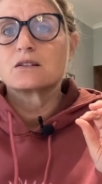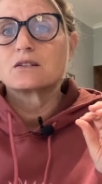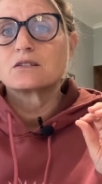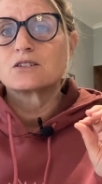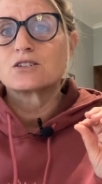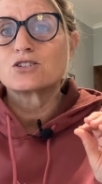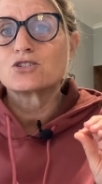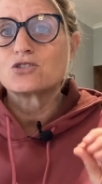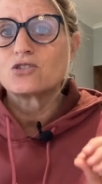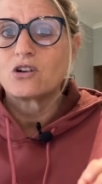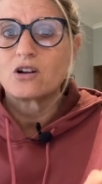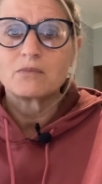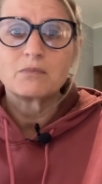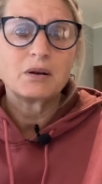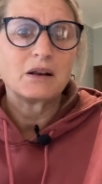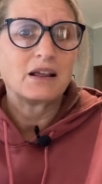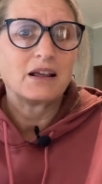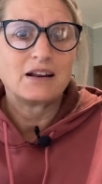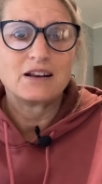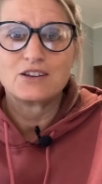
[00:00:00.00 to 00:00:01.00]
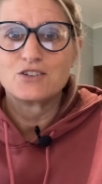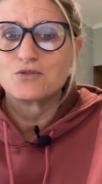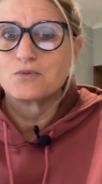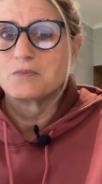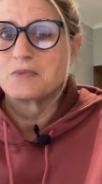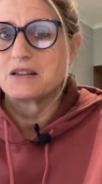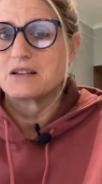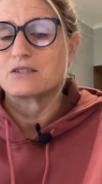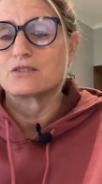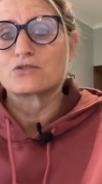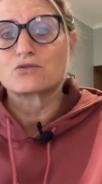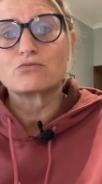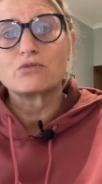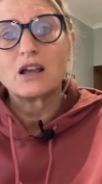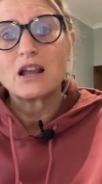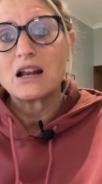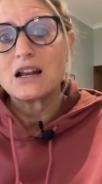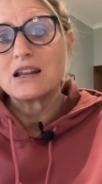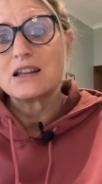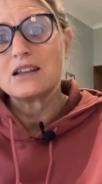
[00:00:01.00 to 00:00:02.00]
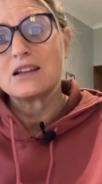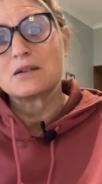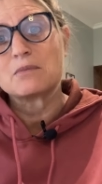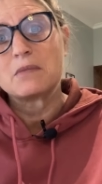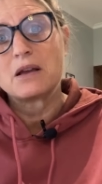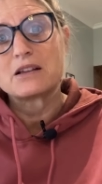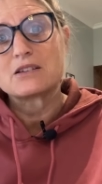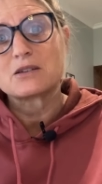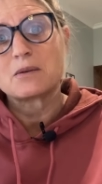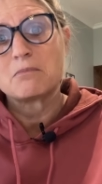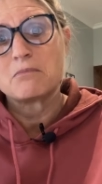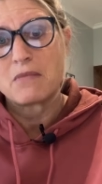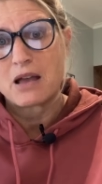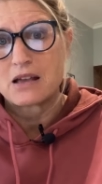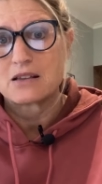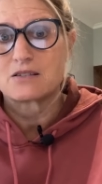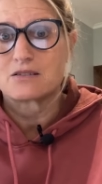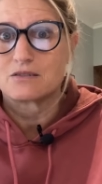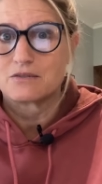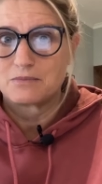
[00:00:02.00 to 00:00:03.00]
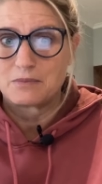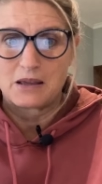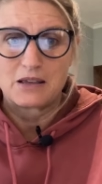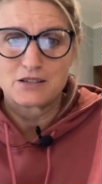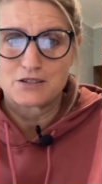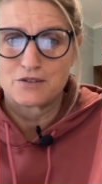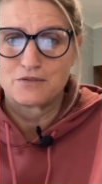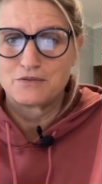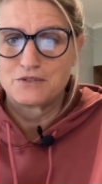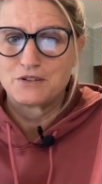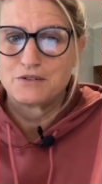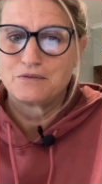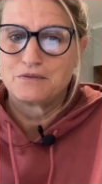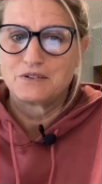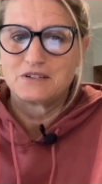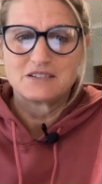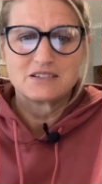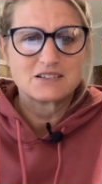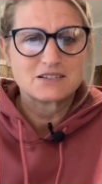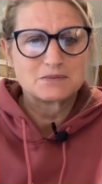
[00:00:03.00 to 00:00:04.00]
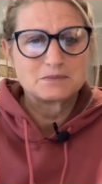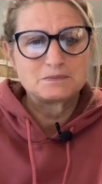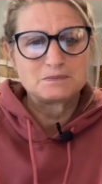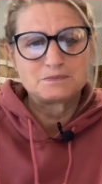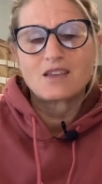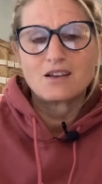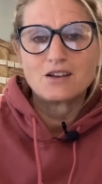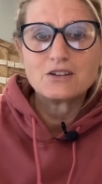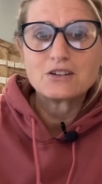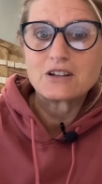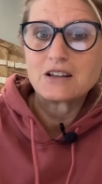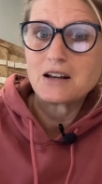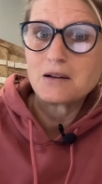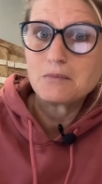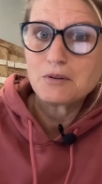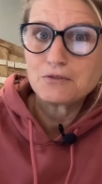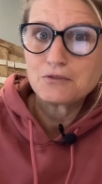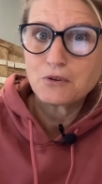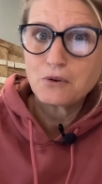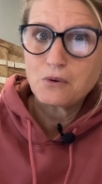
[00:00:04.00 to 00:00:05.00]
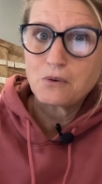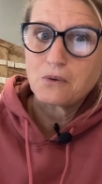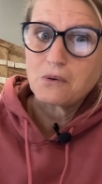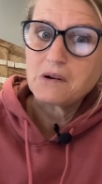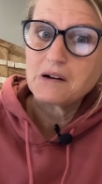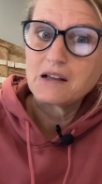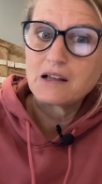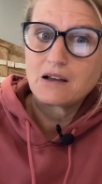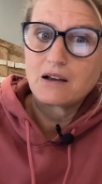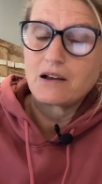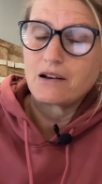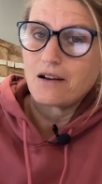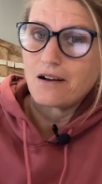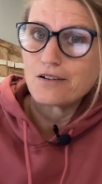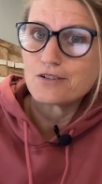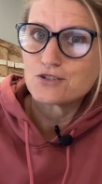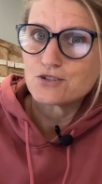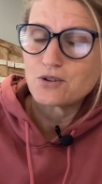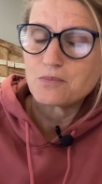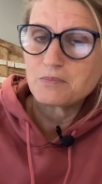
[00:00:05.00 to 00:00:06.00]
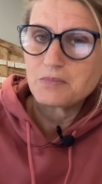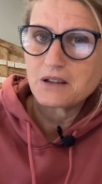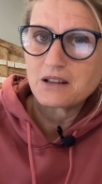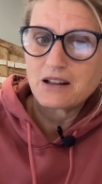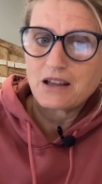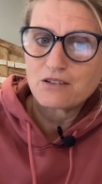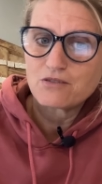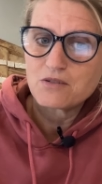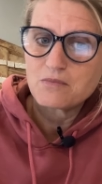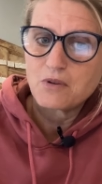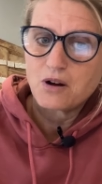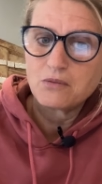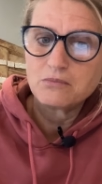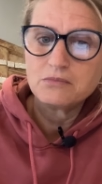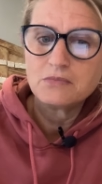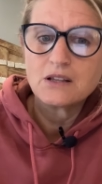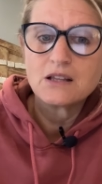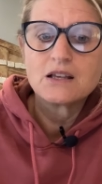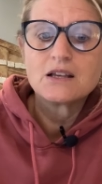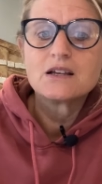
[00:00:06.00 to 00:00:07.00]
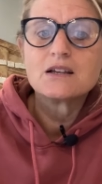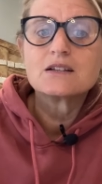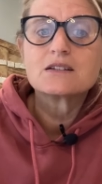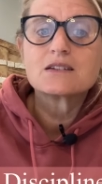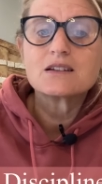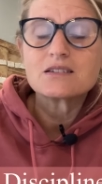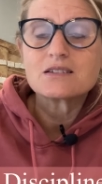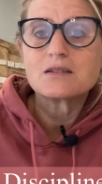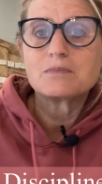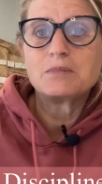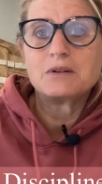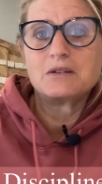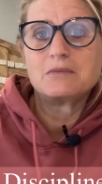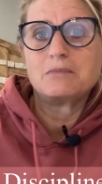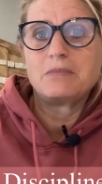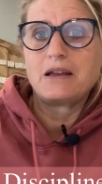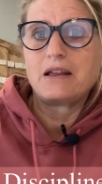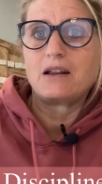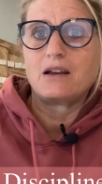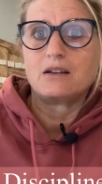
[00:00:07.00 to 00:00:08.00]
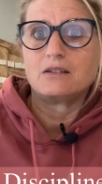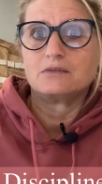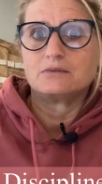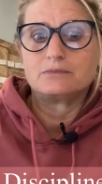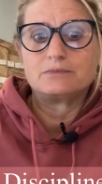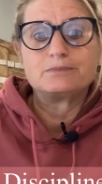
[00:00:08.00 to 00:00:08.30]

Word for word: Start planning your meals. Really, it makes a massive, massive difference. Okay, number four, on how to stop being an angry mom, discipline better.